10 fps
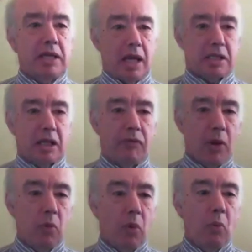Yes. Yes.
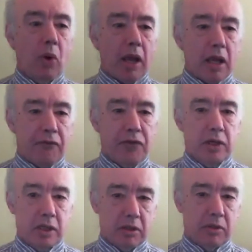If you're
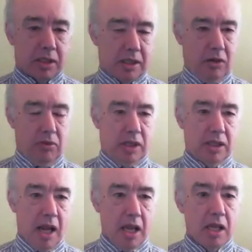going to do it
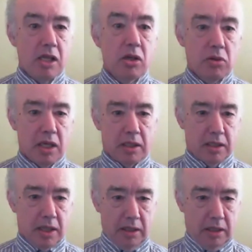seriously, you need the
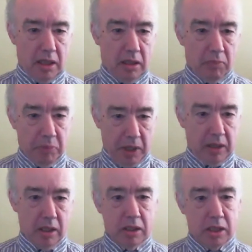data
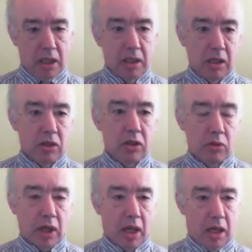because you
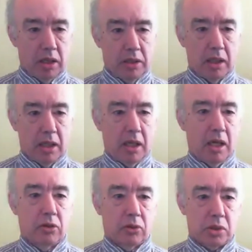can't.
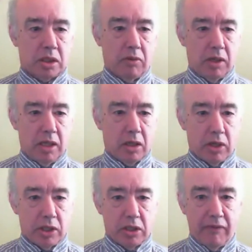And also, it's a
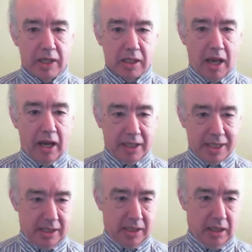question of
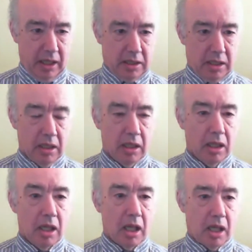accessing
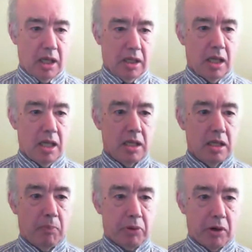it.
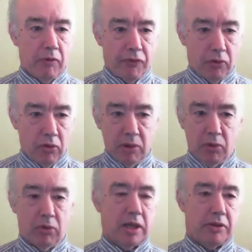Pro Four and
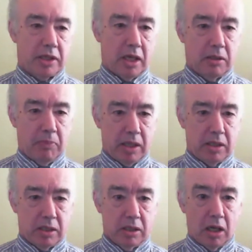all the other
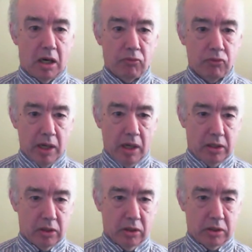databases are really
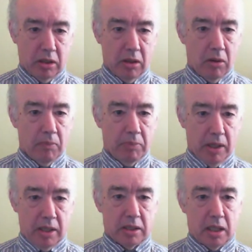good, but
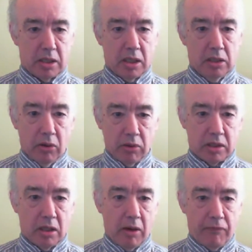it takes a long
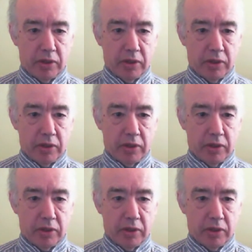time, for